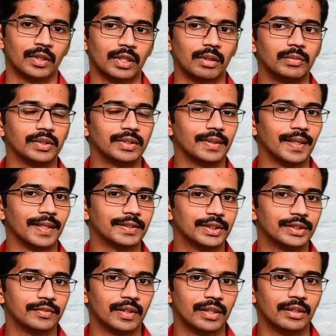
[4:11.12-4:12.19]
Come to the
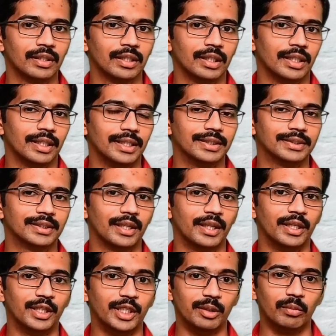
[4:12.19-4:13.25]
next one. It is the
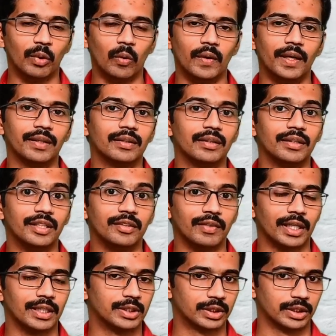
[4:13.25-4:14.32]
mnemonic
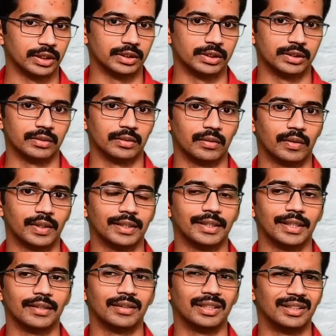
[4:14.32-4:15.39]
devices. Okay,
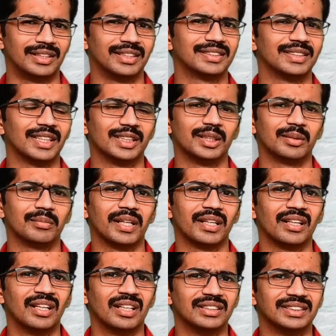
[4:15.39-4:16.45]
it is nothing
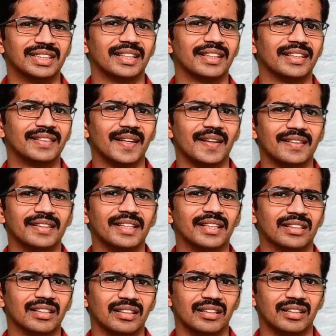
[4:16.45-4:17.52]
but certain
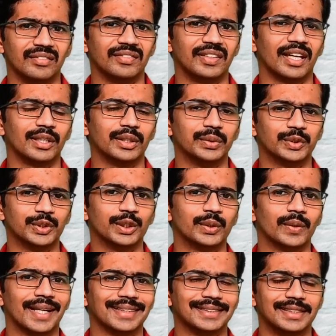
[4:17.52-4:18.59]
technique we are using
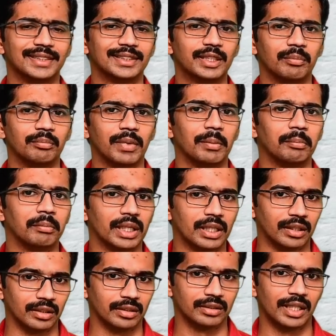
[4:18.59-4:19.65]
to assist the
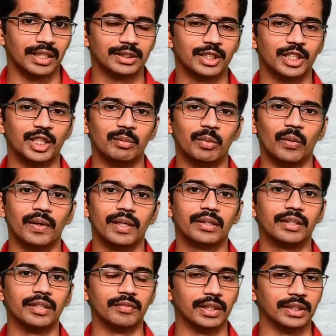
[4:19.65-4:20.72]
memory. That is the
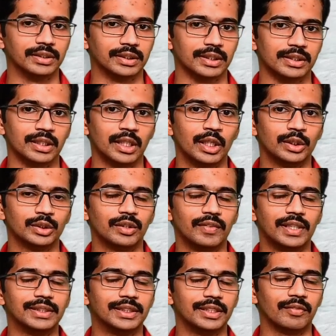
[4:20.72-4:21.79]
mnemonic devices. So
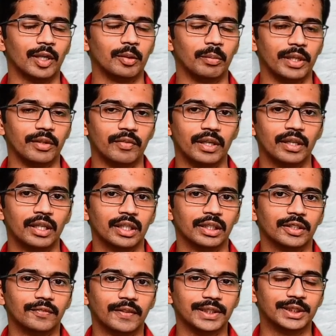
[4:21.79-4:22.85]
we'll see one by one.
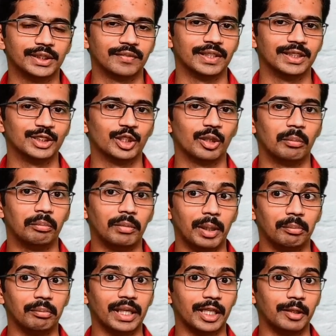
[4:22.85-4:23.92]
The first one is a
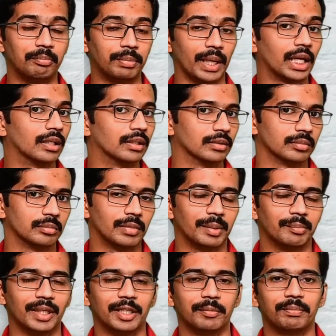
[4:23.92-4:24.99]
memory peg.
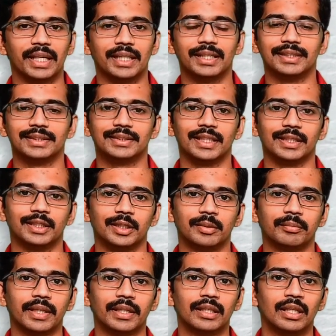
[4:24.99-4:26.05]
Memory peg is
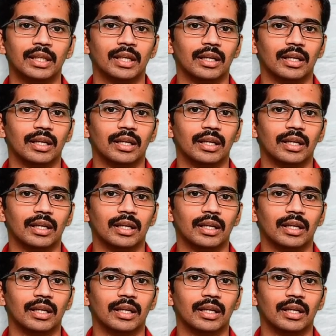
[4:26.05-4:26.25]
nothing but